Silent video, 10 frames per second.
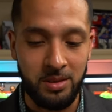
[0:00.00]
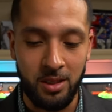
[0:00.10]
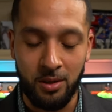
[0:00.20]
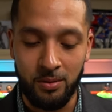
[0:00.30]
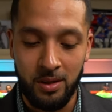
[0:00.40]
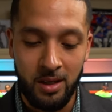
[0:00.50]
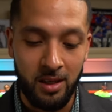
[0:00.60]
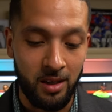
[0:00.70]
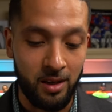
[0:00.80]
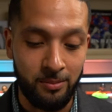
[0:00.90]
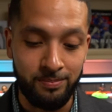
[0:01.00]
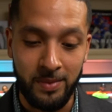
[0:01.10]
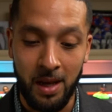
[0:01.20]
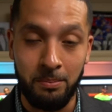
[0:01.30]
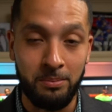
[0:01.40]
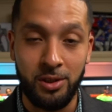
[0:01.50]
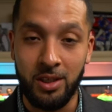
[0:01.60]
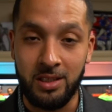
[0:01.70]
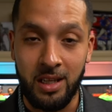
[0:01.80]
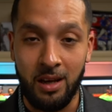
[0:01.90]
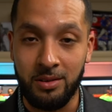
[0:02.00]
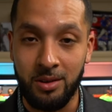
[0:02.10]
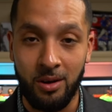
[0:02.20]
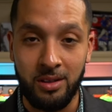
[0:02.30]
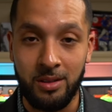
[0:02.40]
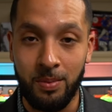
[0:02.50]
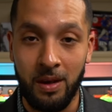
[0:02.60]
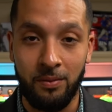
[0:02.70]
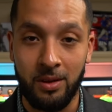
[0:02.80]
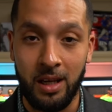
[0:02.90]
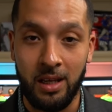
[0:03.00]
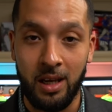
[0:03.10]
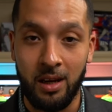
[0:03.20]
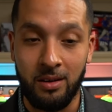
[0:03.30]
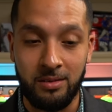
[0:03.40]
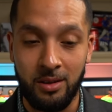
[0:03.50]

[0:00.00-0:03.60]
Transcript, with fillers: So you know, I'm just now starting to pay for daycare.